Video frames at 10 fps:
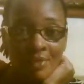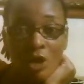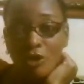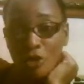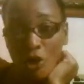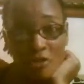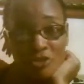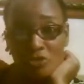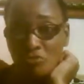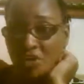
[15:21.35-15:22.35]
Lawrence,
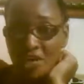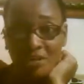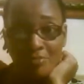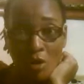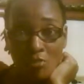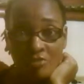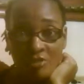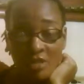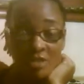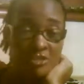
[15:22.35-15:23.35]
you did the most.
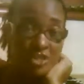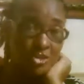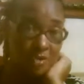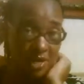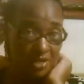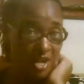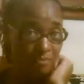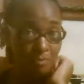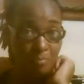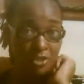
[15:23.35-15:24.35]
Say you ain't never
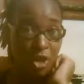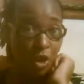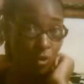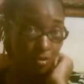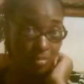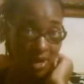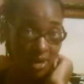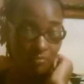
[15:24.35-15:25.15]
been the only man